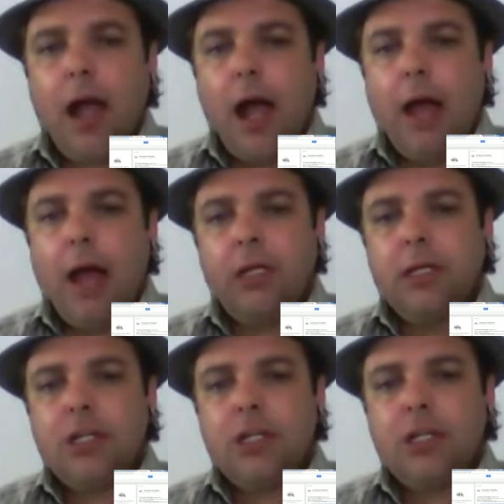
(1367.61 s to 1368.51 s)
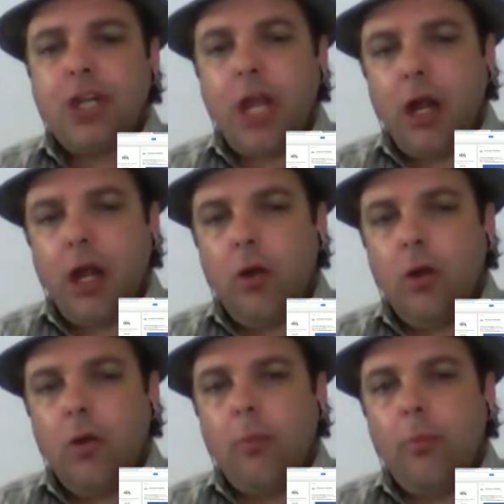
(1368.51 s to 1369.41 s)
going to
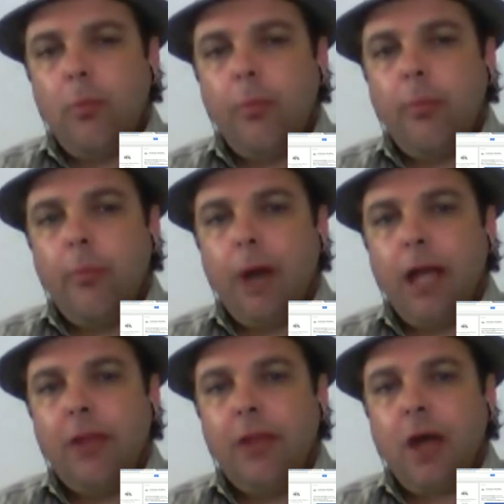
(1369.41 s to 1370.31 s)
share my